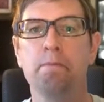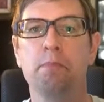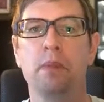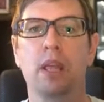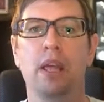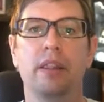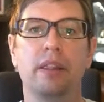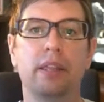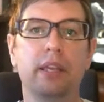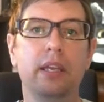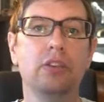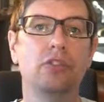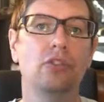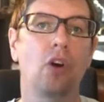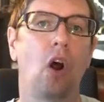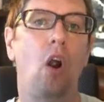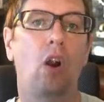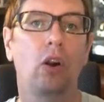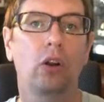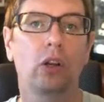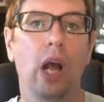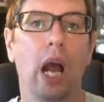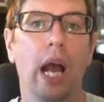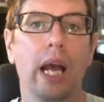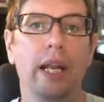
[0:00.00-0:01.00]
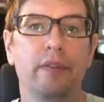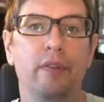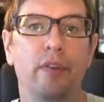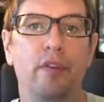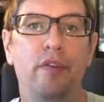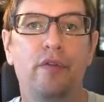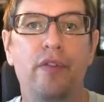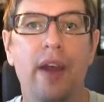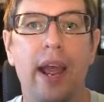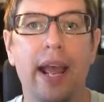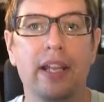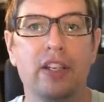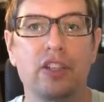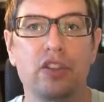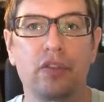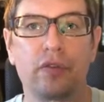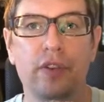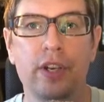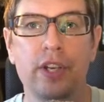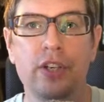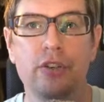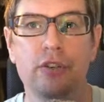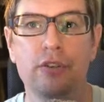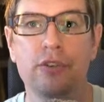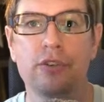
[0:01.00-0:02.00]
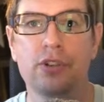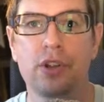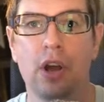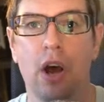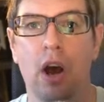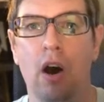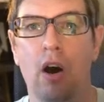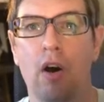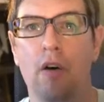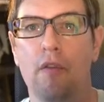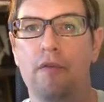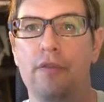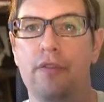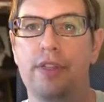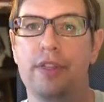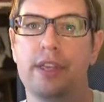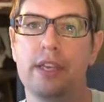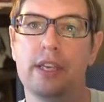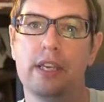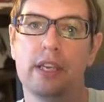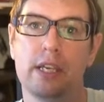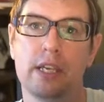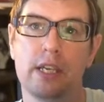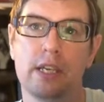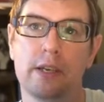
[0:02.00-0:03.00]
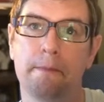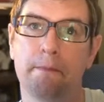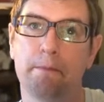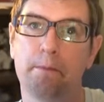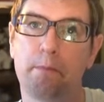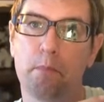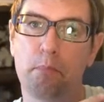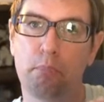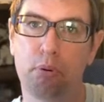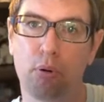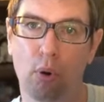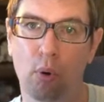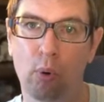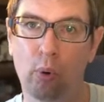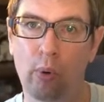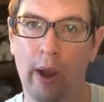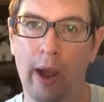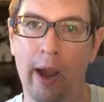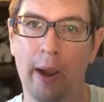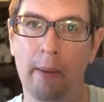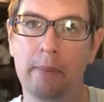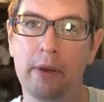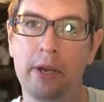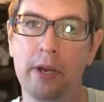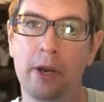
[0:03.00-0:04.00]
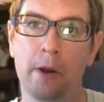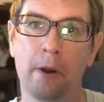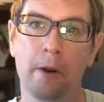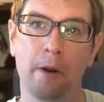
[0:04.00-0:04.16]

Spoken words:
These are kind of advanced features of the program here